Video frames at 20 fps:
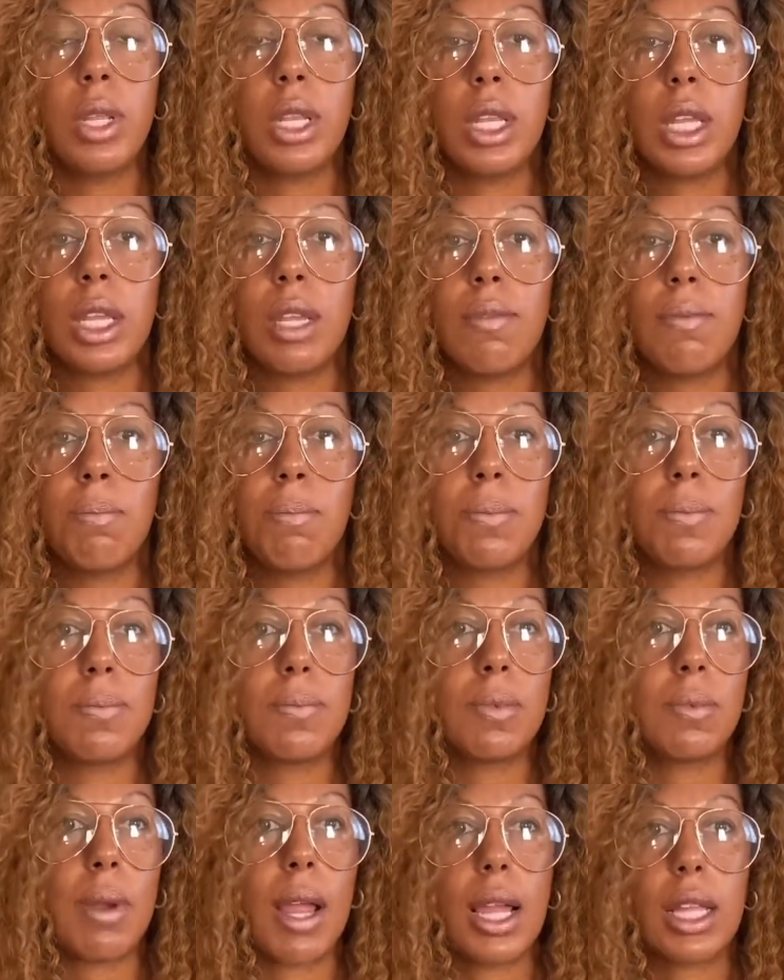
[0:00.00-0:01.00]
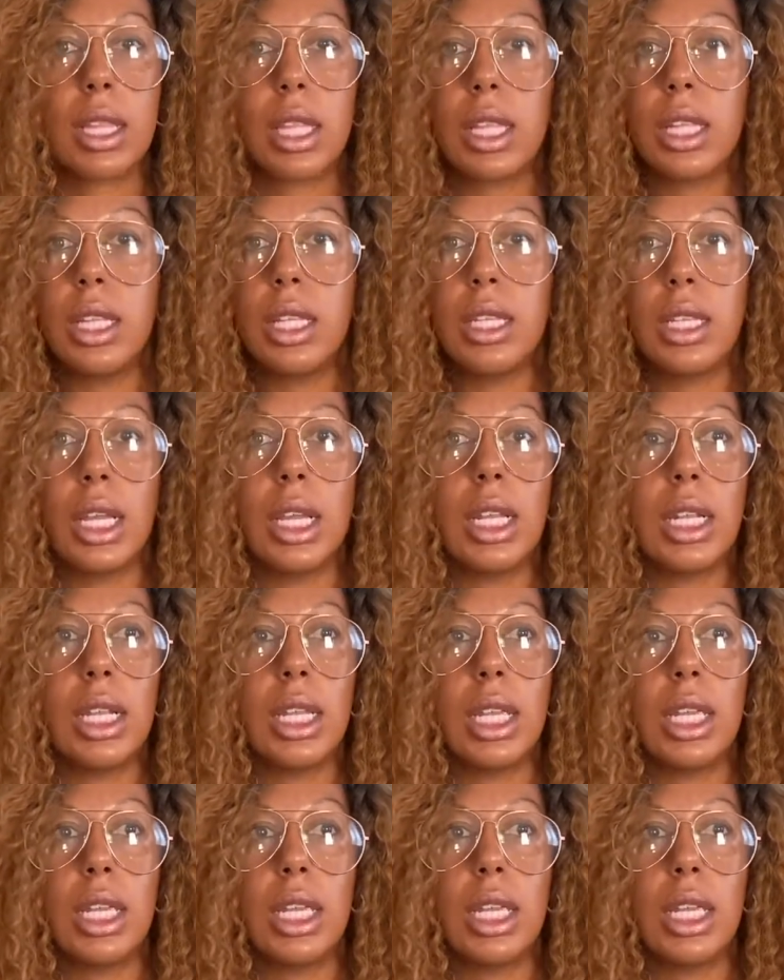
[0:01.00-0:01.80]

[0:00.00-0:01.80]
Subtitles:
If practically daily